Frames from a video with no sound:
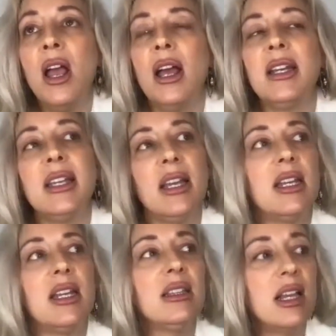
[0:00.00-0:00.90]
again,
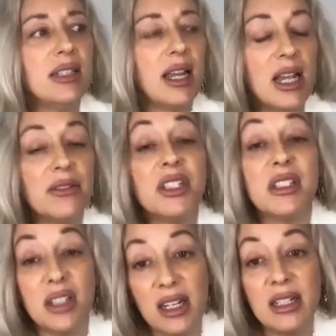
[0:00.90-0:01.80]
unless I have
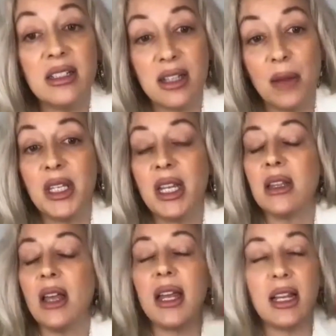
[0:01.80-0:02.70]
studied something
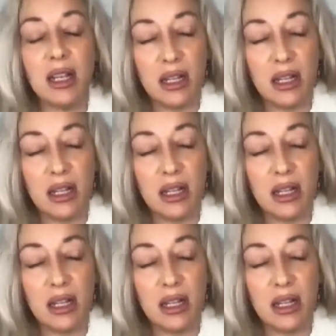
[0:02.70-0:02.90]
like